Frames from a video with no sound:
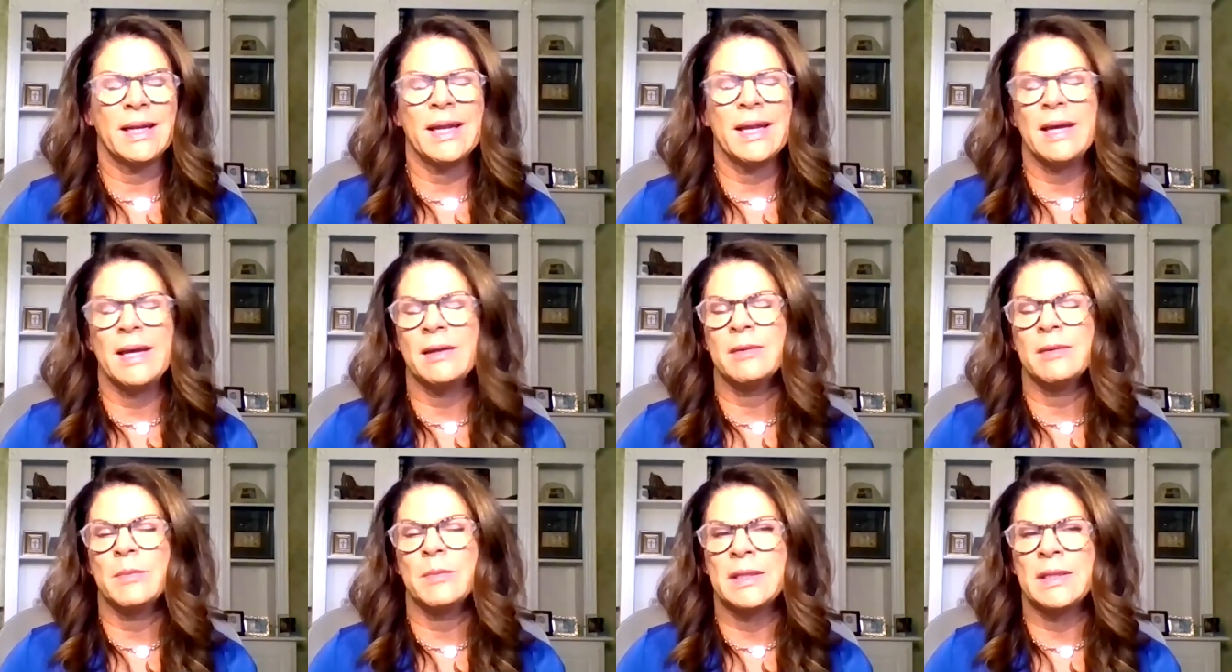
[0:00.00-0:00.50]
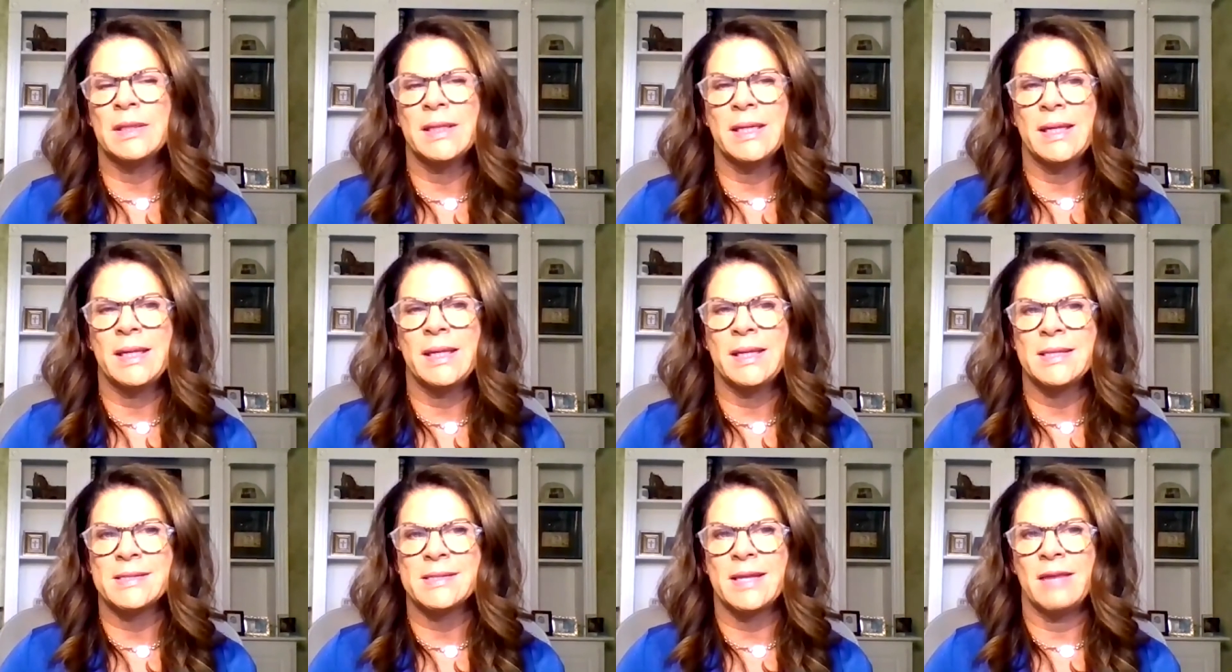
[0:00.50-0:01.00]

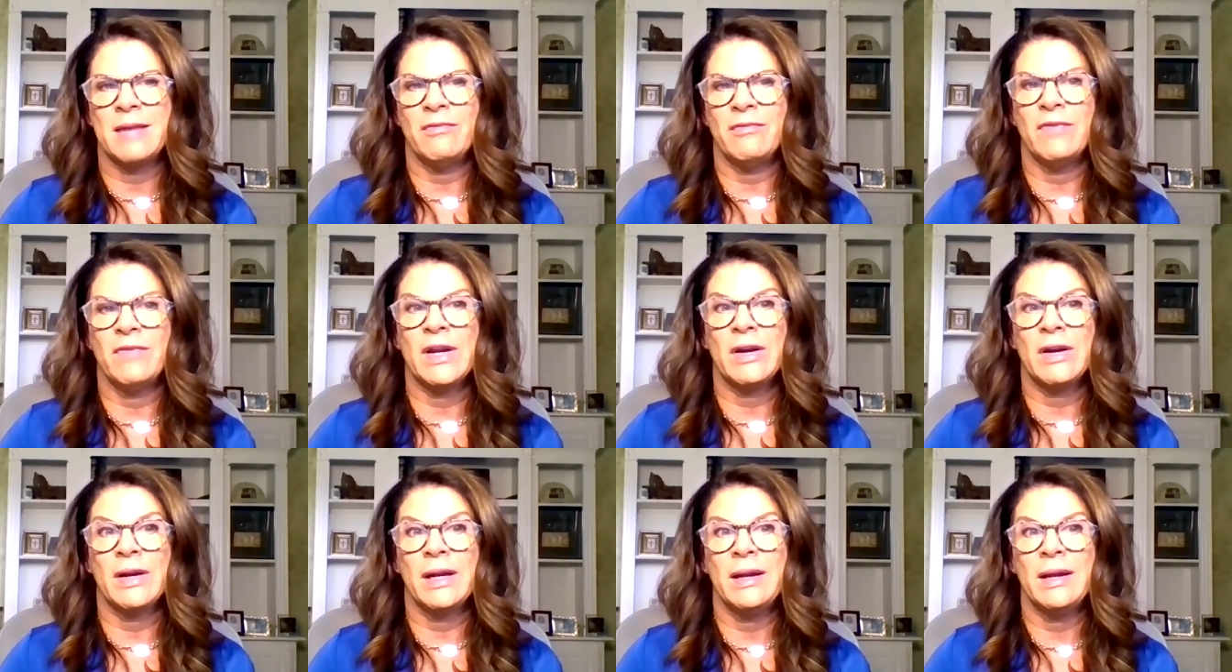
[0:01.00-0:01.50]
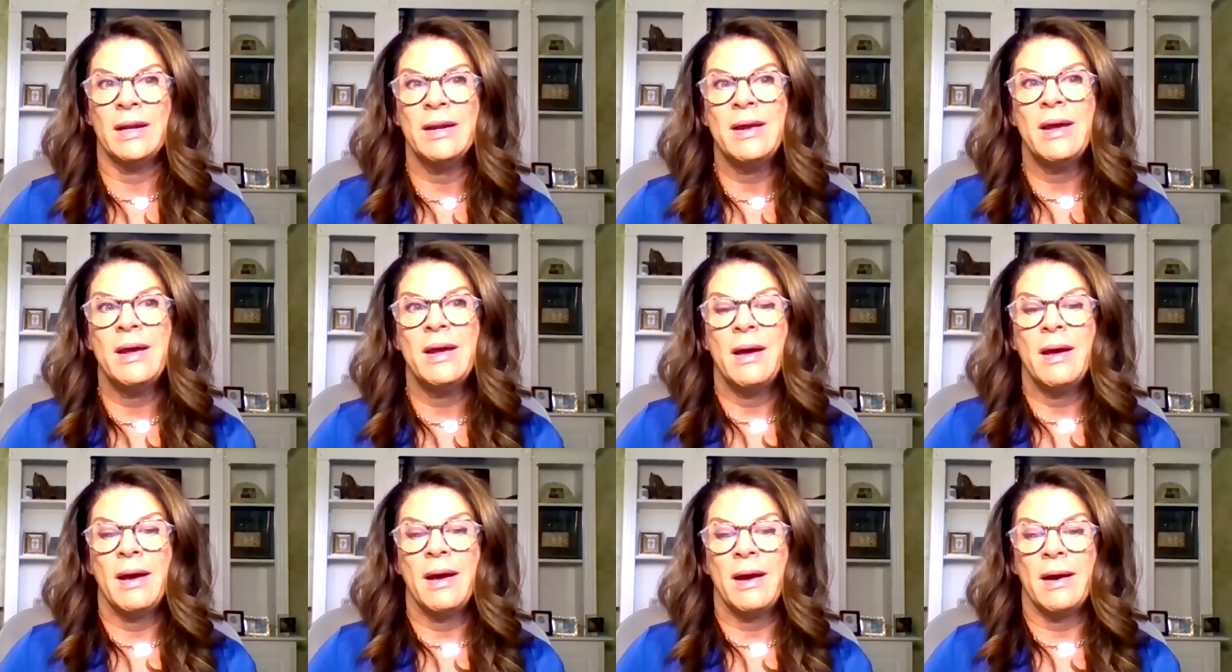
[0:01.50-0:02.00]
accountability is a very
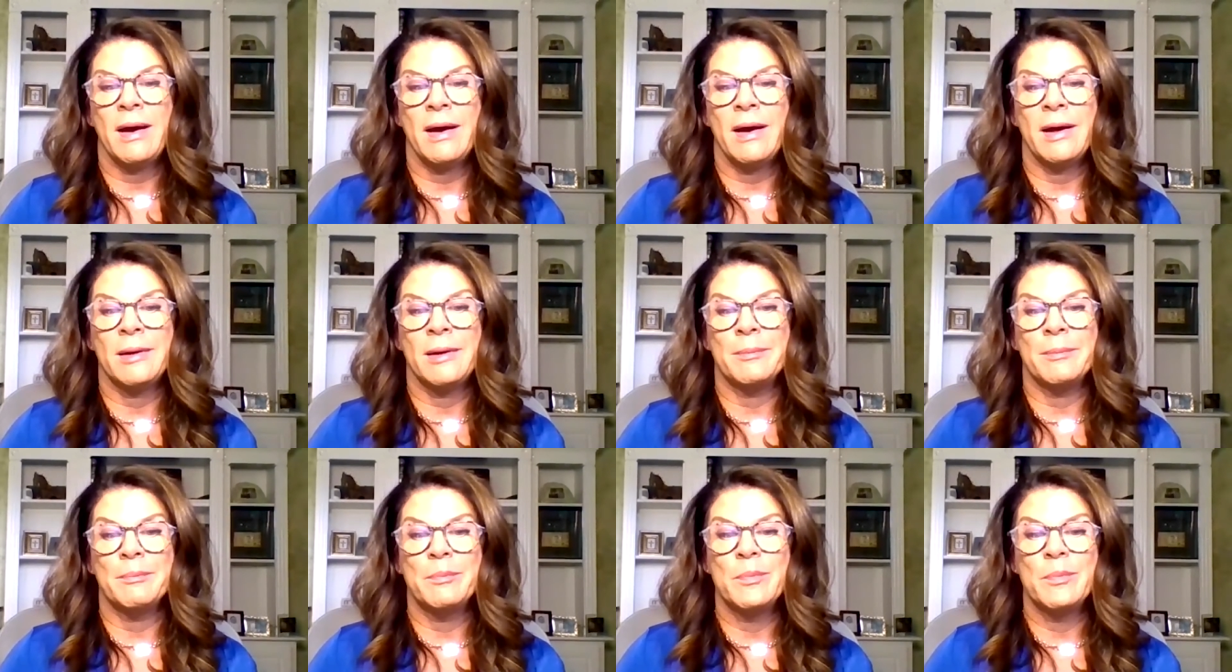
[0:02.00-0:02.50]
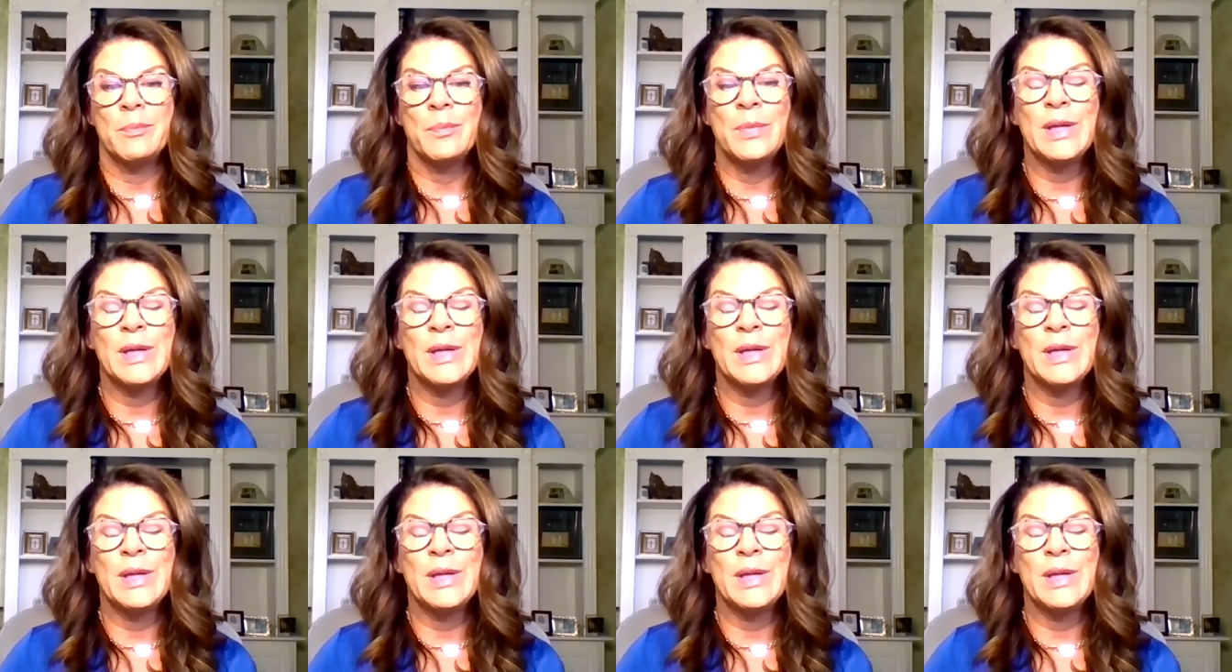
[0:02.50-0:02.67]
um,